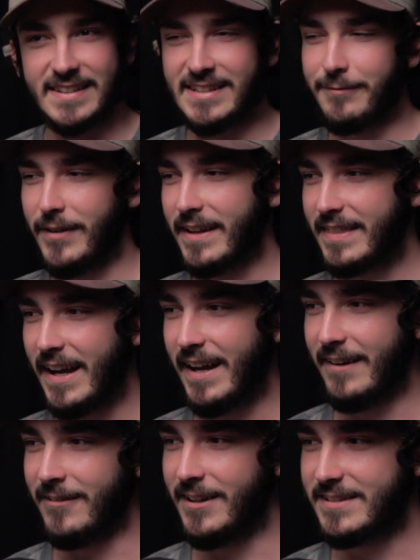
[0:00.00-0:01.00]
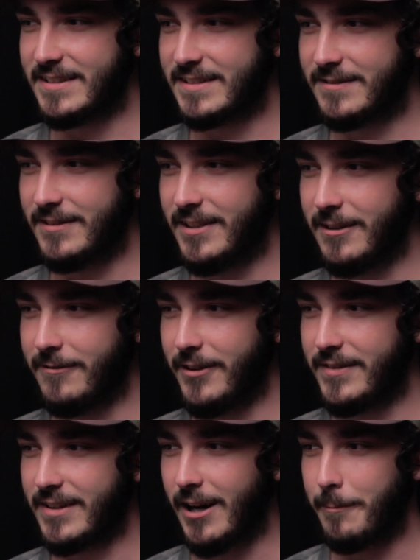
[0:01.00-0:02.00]
like stuff like that where it's just really over
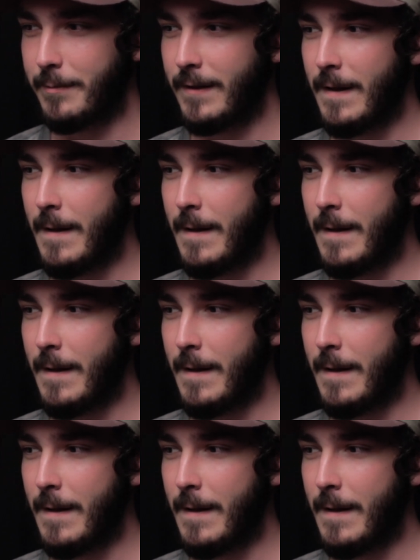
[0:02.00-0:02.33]
the top.